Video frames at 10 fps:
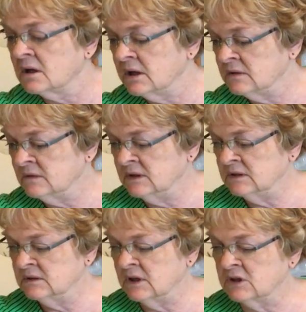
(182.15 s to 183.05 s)
And
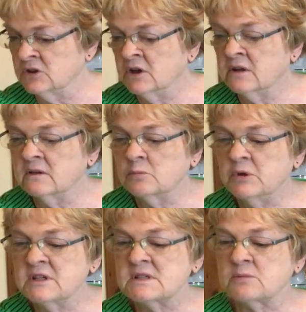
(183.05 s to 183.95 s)
then another
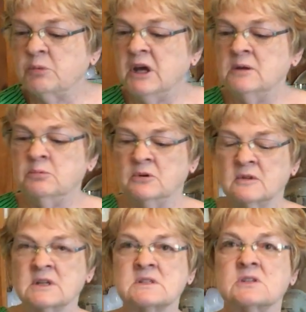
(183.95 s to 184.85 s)
piece of paper
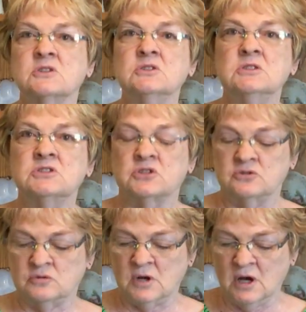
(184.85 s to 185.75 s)
that's good to
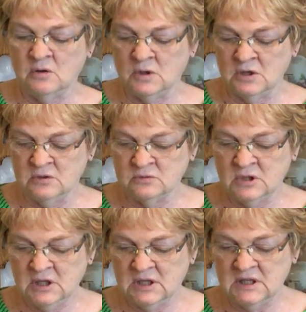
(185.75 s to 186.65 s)
draw
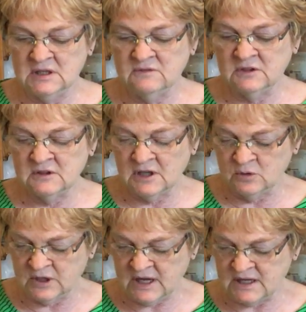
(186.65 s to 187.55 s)
on, even
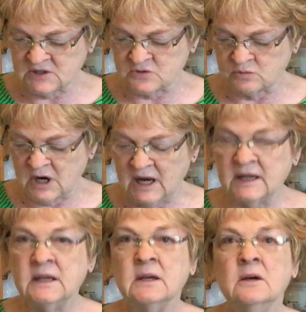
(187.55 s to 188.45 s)
though it has
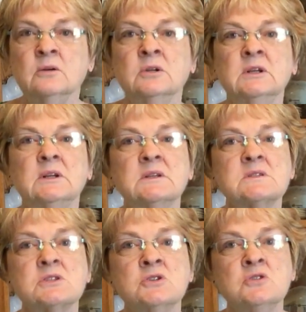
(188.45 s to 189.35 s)
writing on it,
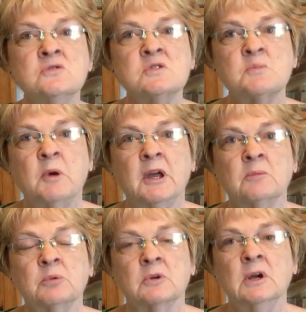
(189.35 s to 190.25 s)
is
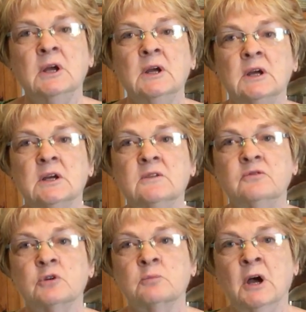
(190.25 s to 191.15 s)
newspaper.
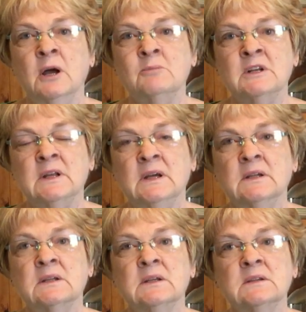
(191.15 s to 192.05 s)
If your mom and
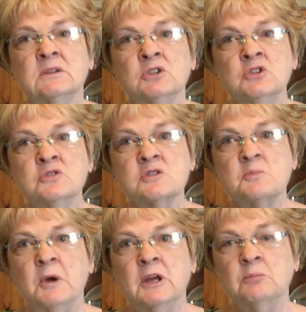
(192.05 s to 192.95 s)
dad get the
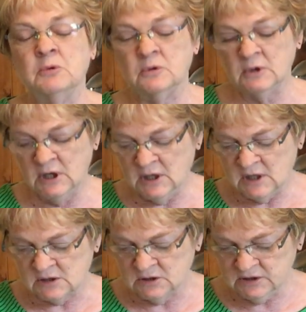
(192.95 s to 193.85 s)
newspaper,
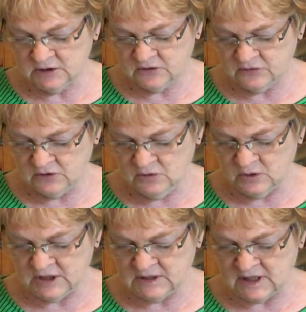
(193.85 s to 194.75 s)
look through
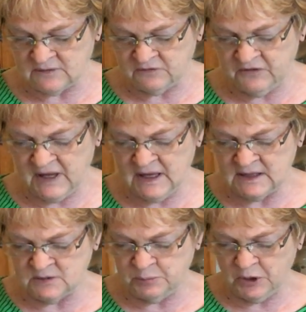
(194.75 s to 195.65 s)
it and
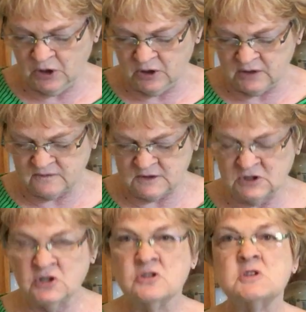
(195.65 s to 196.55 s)
find part of the
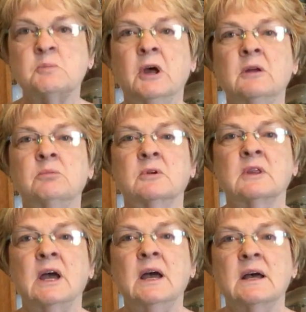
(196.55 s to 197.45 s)
newspaper
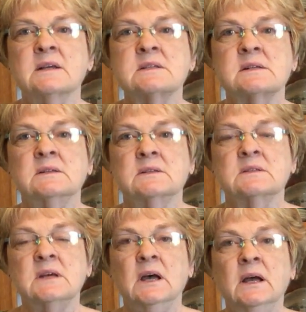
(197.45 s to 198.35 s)
that has little
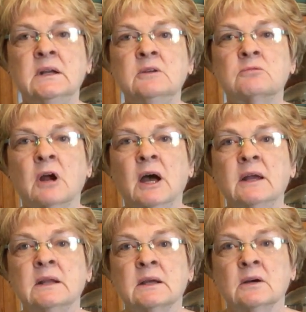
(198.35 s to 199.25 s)
tiny
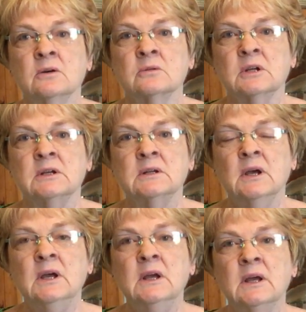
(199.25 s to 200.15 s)
writing on it.
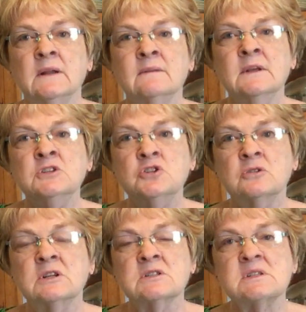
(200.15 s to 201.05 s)
And then you
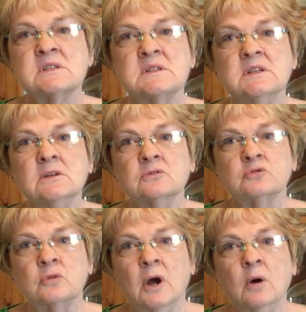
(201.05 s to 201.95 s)
can still
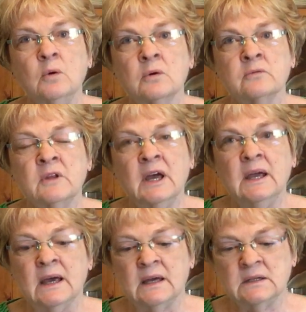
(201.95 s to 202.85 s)
draw on
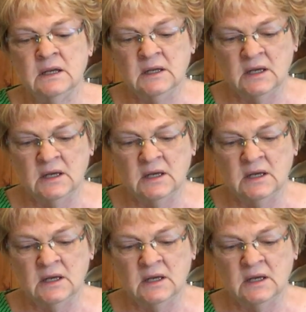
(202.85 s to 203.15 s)
that.